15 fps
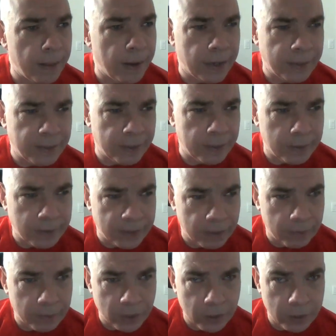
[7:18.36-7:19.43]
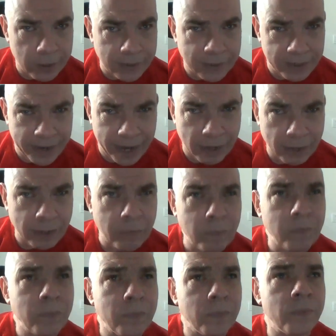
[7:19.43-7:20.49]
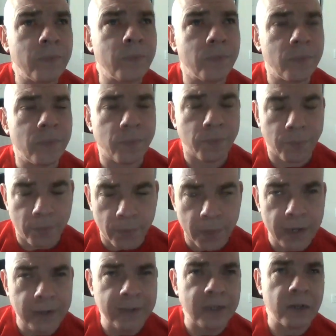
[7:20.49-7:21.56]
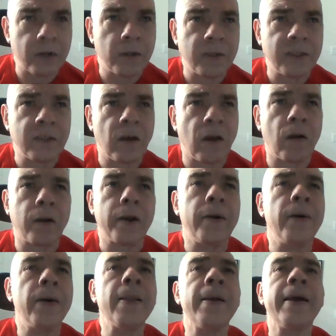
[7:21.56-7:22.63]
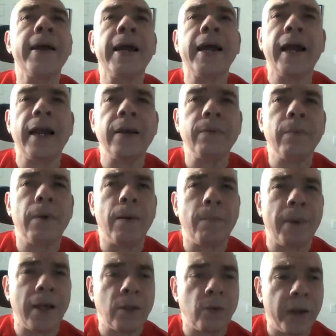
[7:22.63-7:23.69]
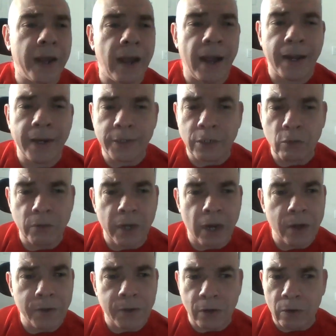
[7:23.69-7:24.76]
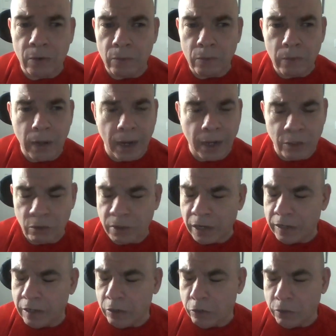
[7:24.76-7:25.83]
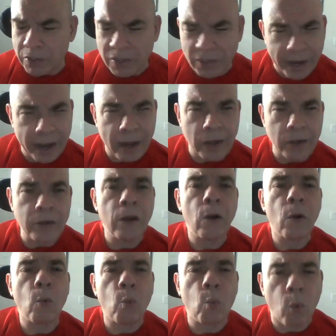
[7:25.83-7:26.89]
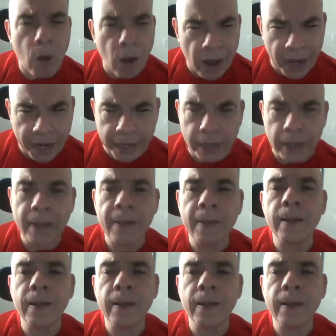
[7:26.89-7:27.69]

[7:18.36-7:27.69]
as an anthem, is a good song. And by the way, I do not understand why